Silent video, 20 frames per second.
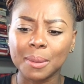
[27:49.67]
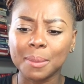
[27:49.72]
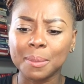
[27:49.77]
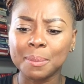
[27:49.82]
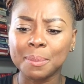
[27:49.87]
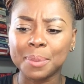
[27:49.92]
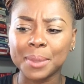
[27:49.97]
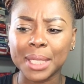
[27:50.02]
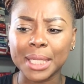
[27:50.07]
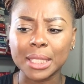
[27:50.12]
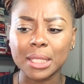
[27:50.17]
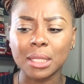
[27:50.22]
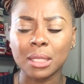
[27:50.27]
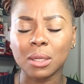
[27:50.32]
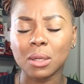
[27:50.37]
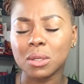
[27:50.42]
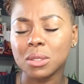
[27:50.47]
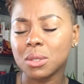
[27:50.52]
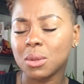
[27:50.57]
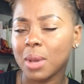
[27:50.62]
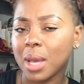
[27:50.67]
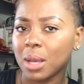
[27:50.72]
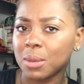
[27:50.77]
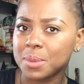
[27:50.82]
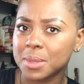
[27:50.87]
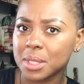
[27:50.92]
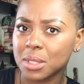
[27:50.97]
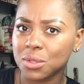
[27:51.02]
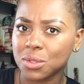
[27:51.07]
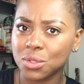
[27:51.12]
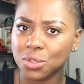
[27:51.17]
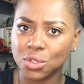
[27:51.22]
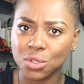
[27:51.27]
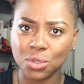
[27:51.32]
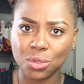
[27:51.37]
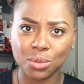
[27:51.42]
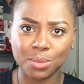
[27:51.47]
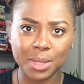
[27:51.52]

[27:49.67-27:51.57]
But it also helps us to